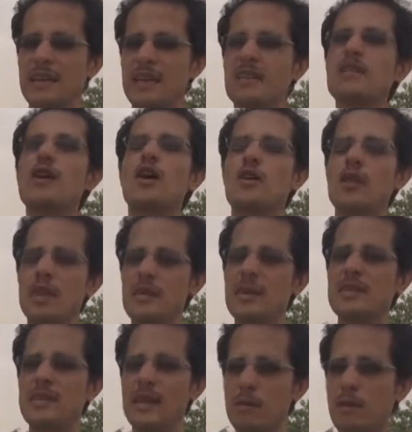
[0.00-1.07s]
The only way
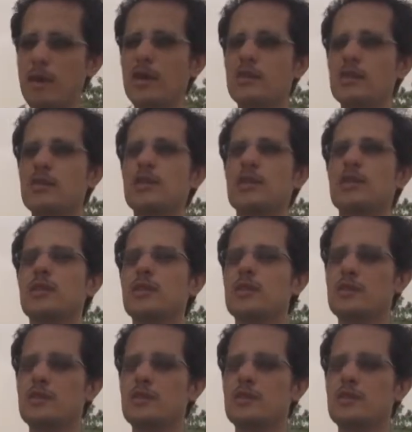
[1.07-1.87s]
they want to